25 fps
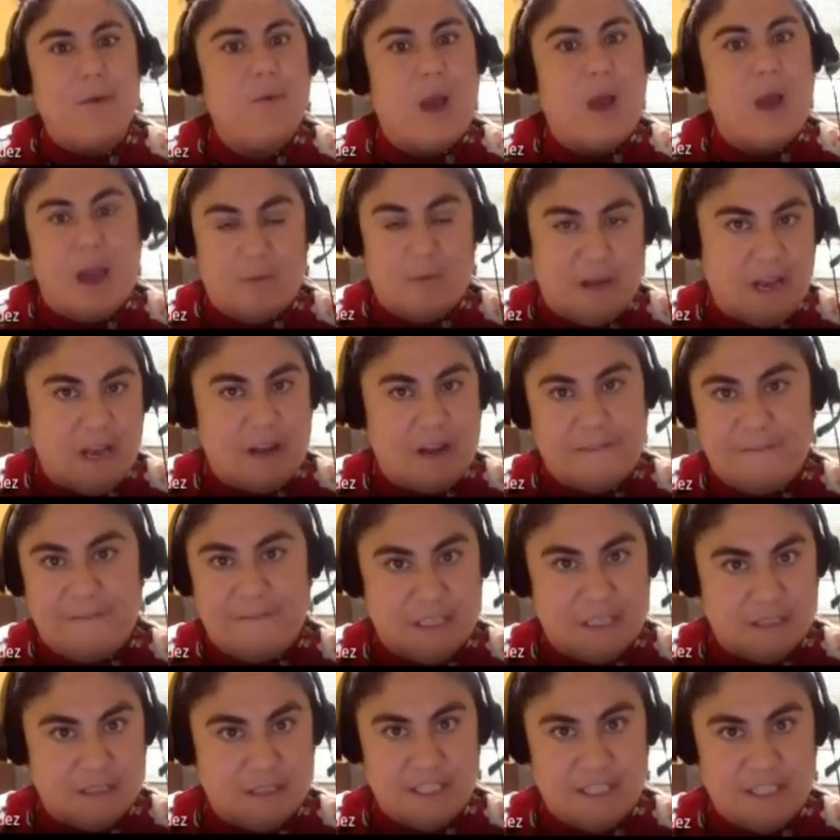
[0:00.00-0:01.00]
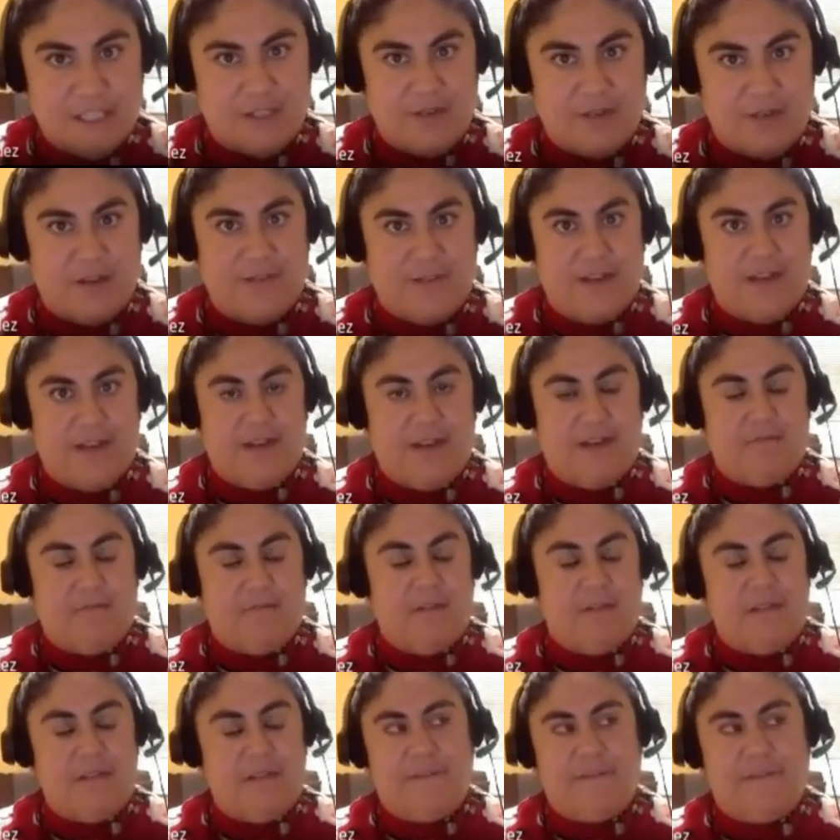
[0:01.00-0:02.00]
how we got a feel too
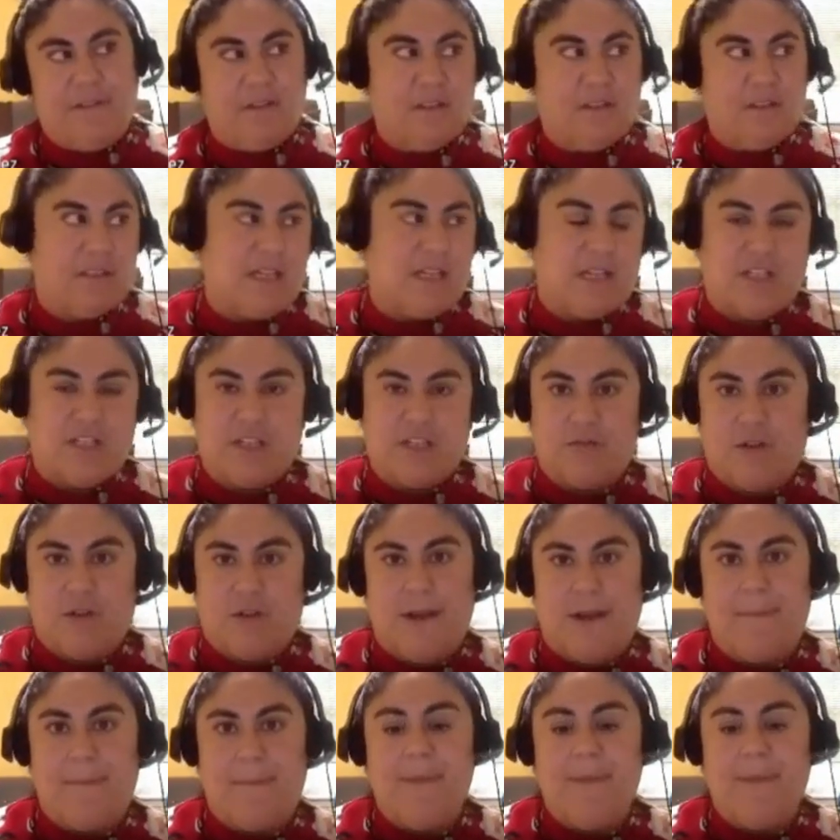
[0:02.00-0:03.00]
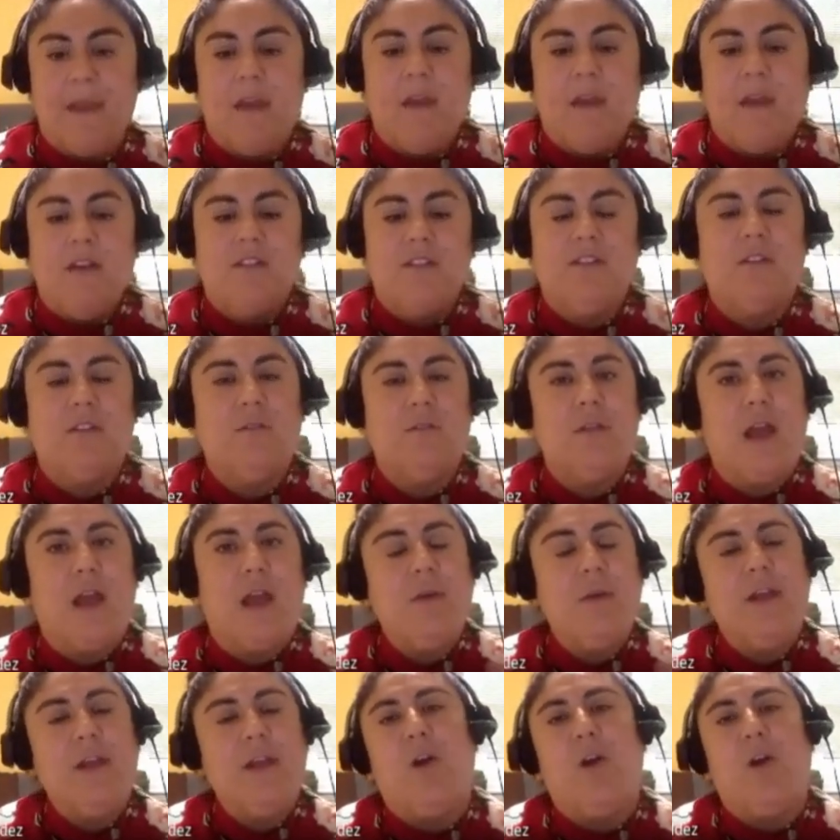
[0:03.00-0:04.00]
in the first session, right? So now
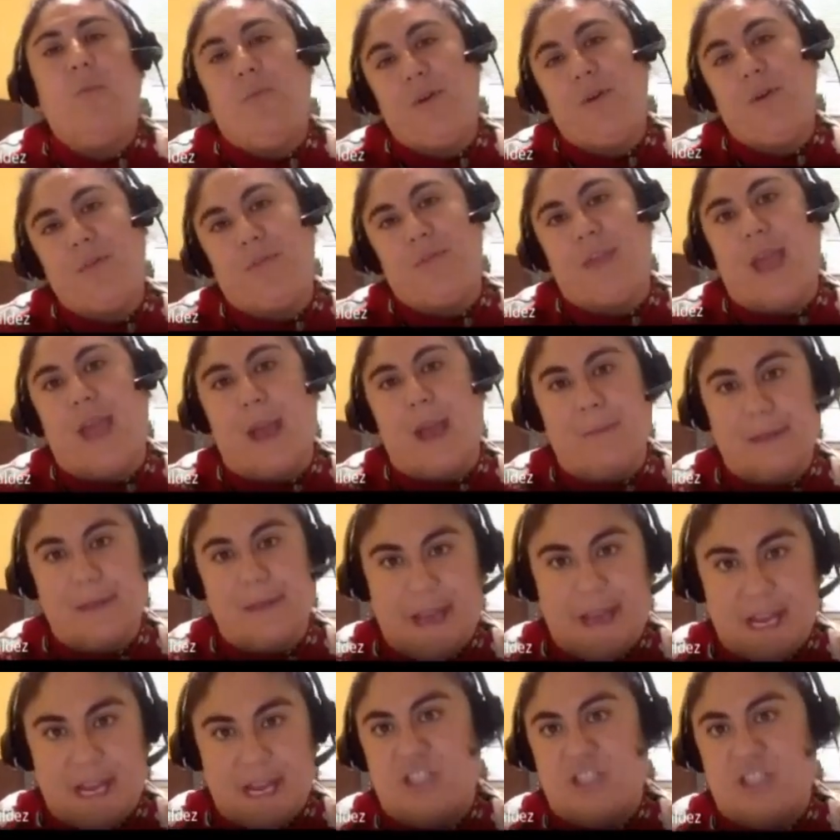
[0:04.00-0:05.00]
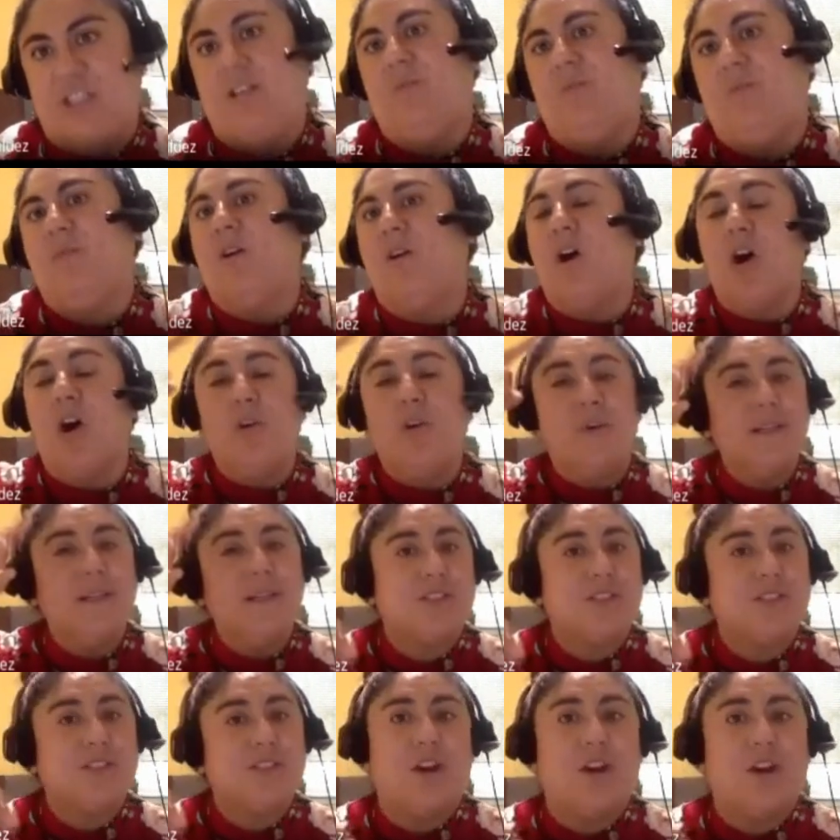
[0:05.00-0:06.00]
we go put the application, and we'll always
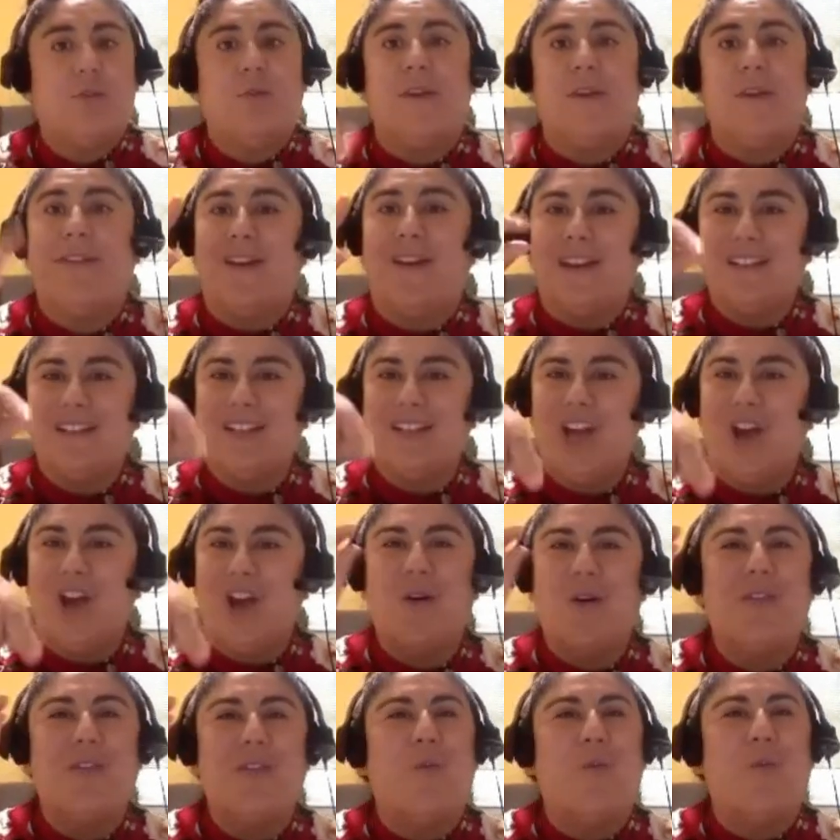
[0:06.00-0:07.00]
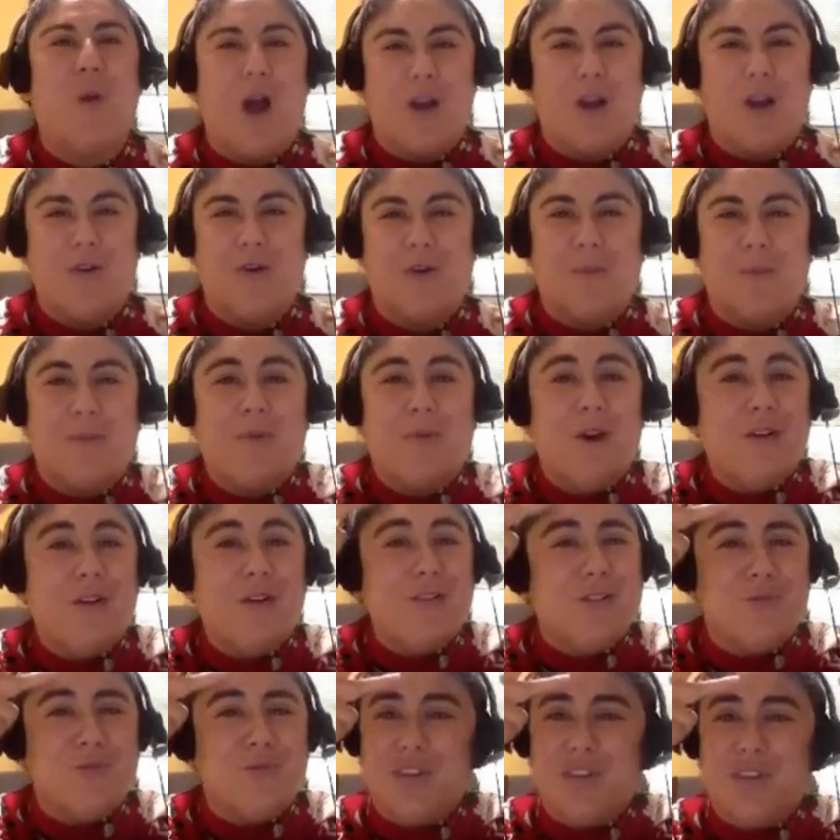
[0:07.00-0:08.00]
start with a toe in the water
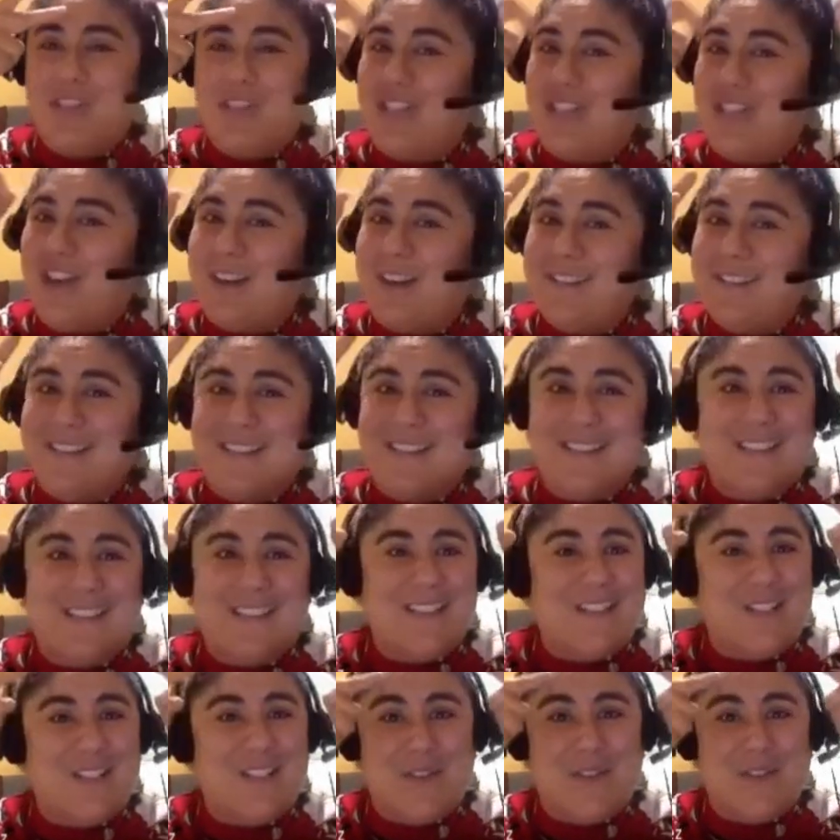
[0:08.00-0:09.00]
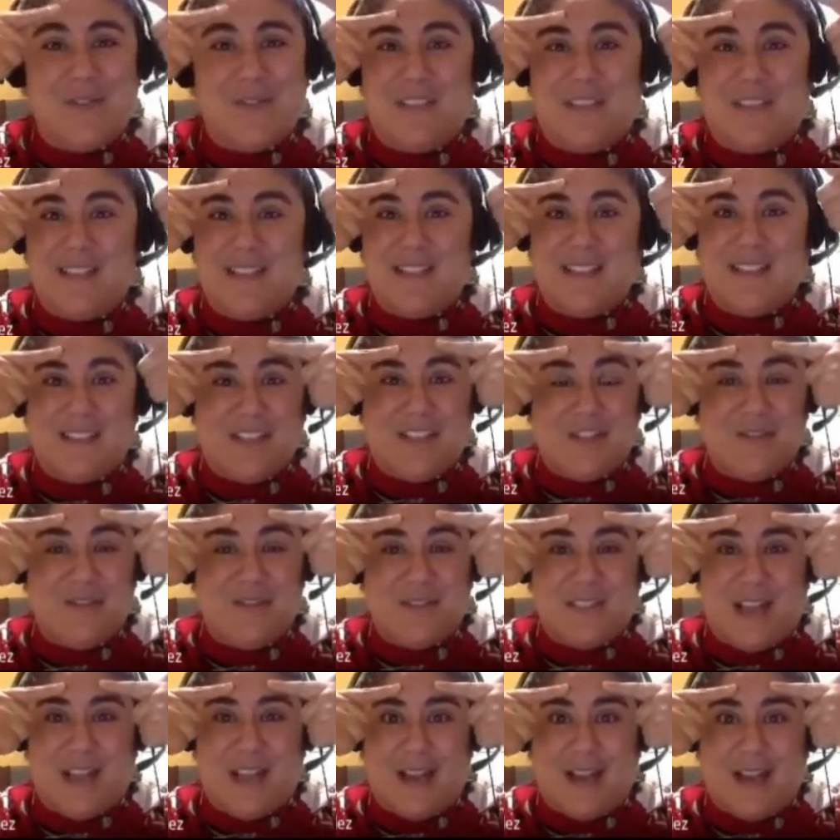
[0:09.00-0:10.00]
approach. We're just going to do these 2
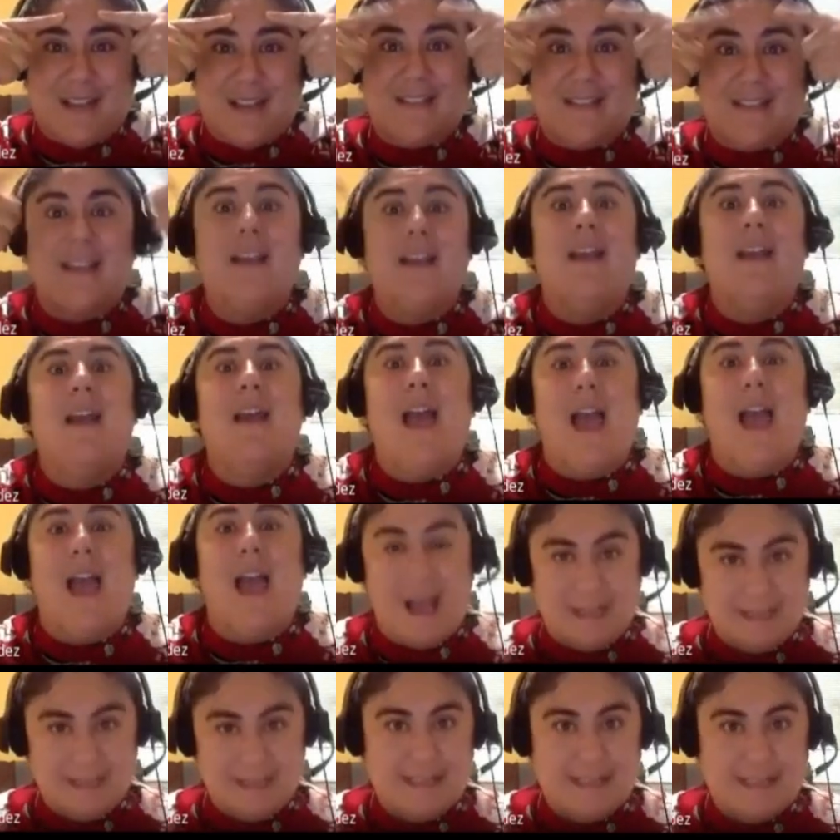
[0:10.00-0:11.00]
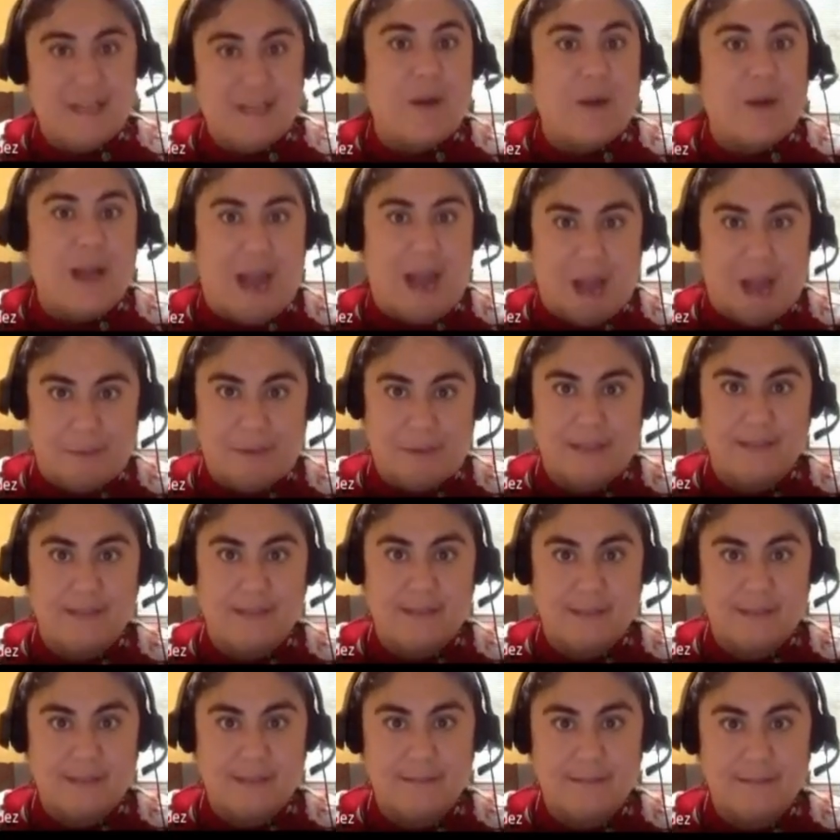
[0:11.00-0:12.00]
sites and see what
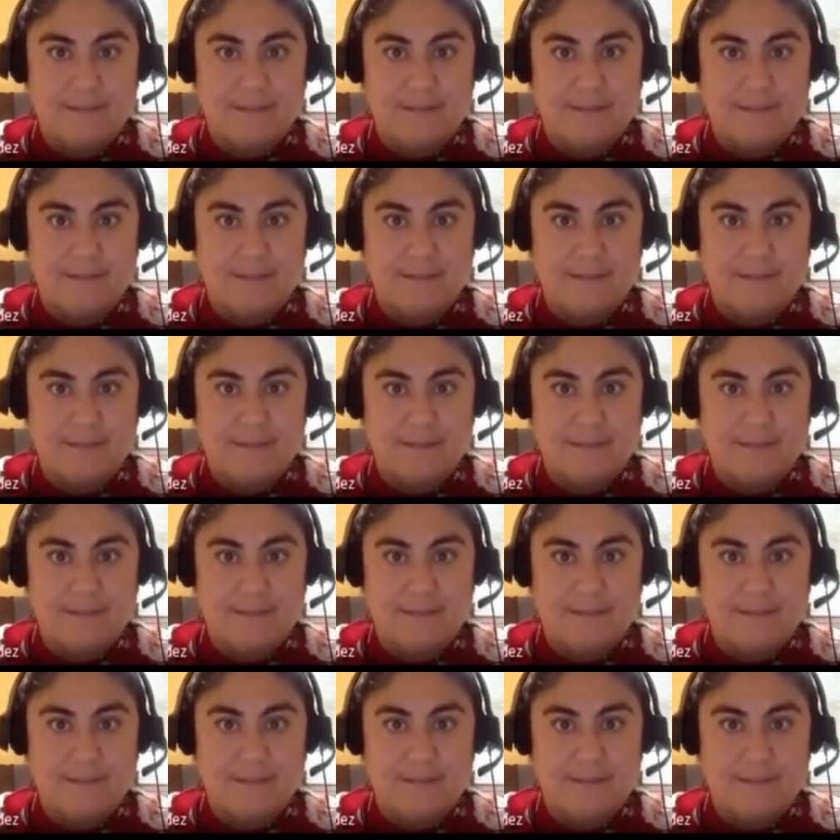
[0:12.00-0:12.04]
happens.